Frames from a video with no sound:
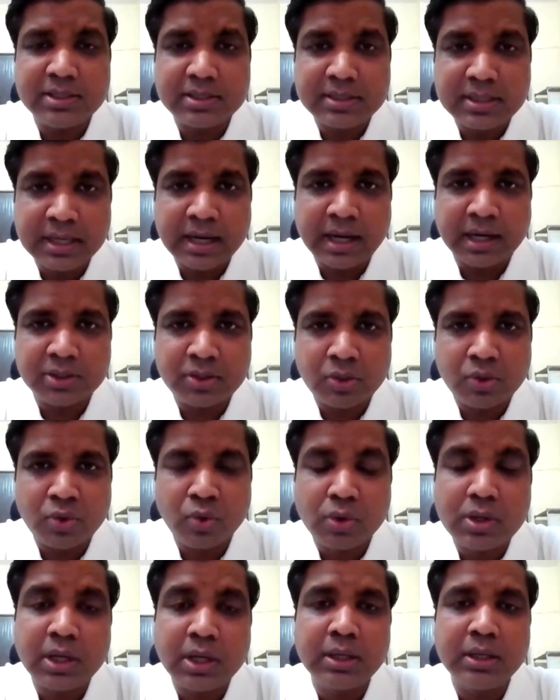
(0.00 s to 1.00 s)
stay at the
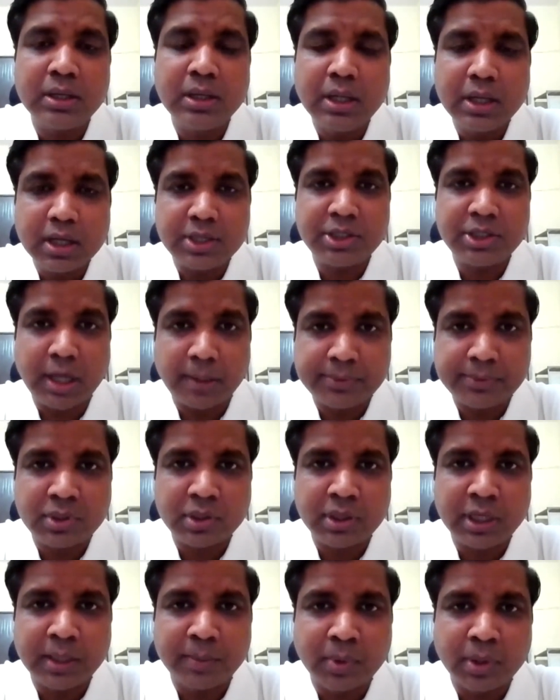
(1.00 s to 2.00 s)
local
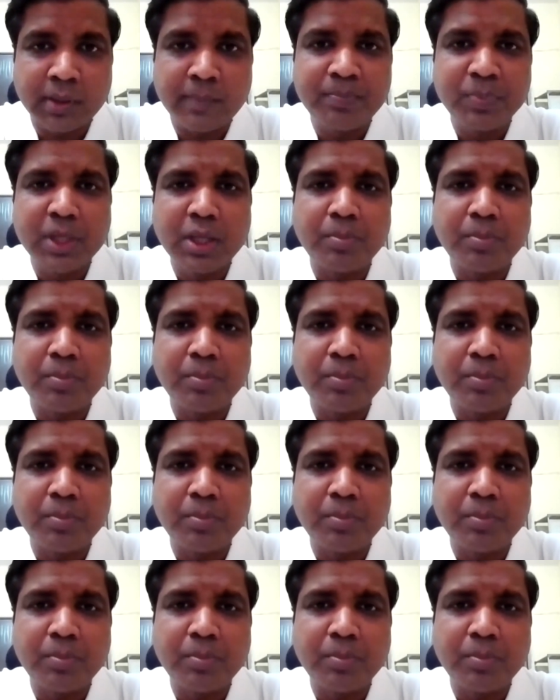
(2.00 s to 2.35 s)
consumption level,